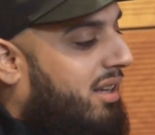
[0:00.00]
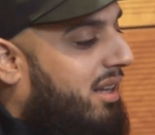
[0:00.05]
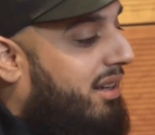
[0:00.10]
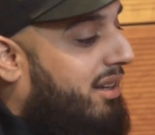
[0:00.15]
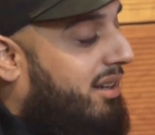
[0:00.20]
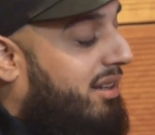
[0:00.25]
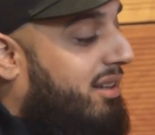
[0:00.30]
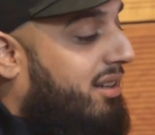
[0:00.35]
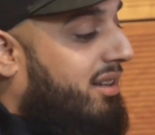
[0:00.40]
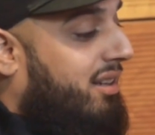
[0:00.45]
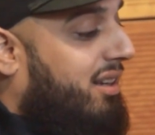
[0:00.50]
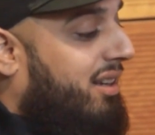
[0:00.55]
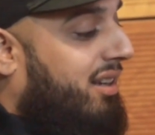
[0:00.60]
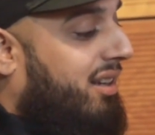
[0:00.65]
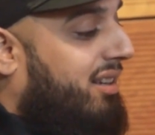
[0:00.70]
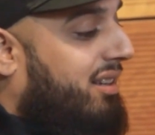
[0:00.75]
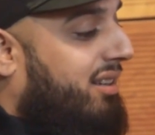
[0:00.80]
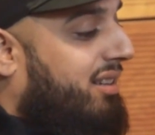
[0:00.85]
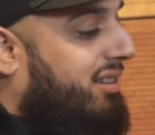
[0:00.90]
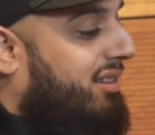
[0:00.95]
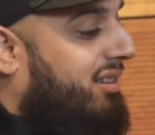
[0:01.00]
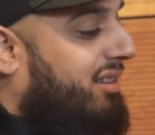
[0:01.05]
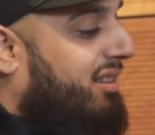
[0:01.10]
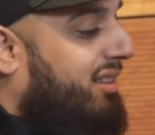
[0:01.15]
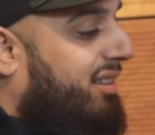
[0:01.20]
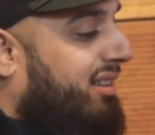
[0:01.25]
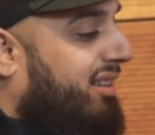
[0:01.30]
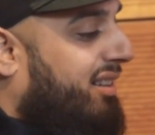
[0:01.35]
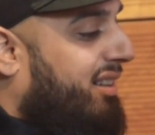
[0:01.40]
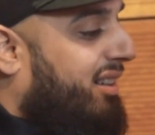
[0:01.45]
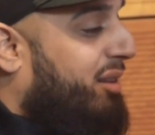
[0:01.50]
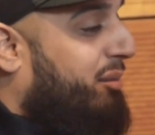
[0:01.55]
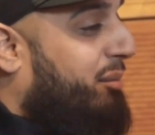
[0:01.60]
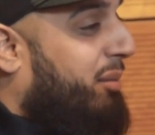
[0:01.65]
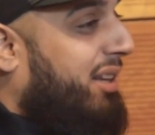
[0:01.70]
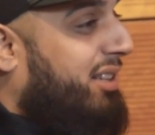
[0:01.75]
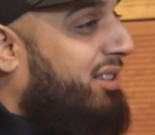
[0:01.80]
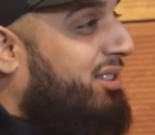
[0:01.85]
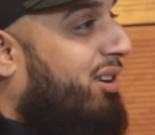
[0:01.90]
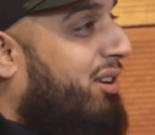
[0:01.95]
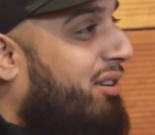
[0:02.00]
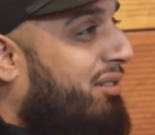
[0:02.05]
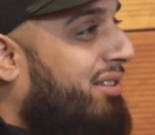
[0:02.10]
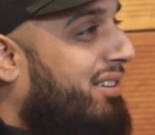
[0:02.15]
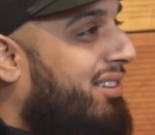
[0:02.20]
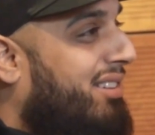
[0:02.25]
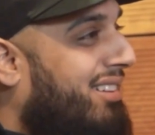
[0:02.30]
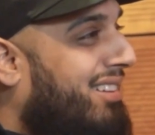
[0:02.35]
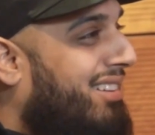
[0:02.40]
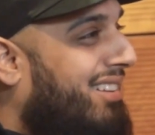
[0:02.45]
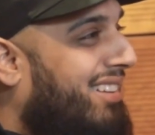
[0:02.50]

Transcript: And yeah, pays off.